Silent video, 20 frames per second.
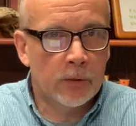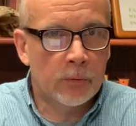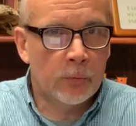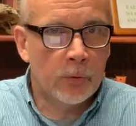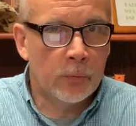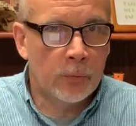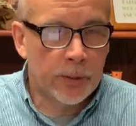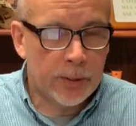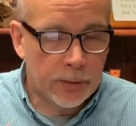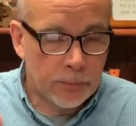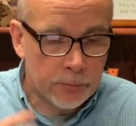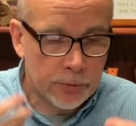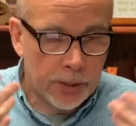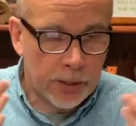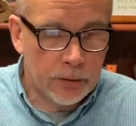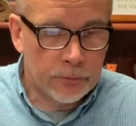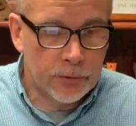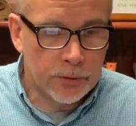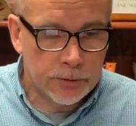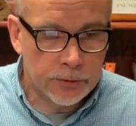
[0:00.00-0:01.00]
What comes
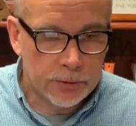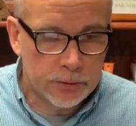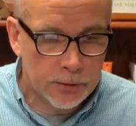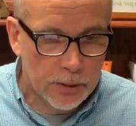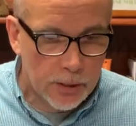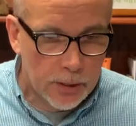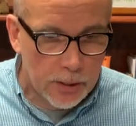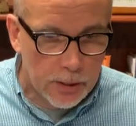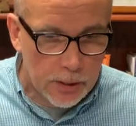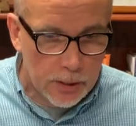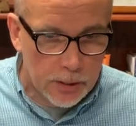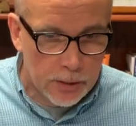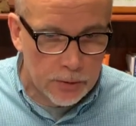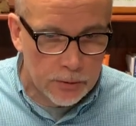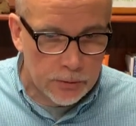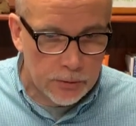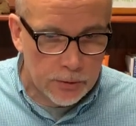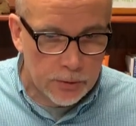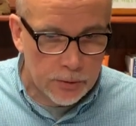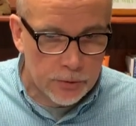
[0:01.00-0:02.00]
out of us
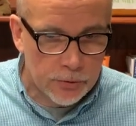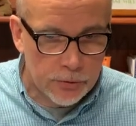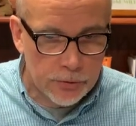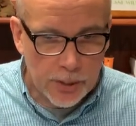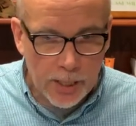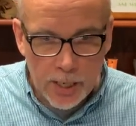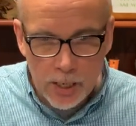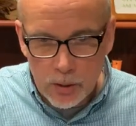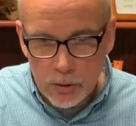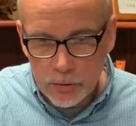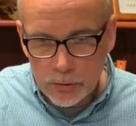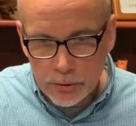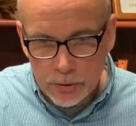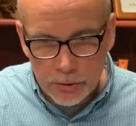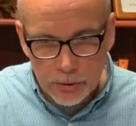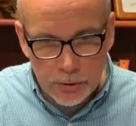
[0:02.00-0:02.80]
is sour.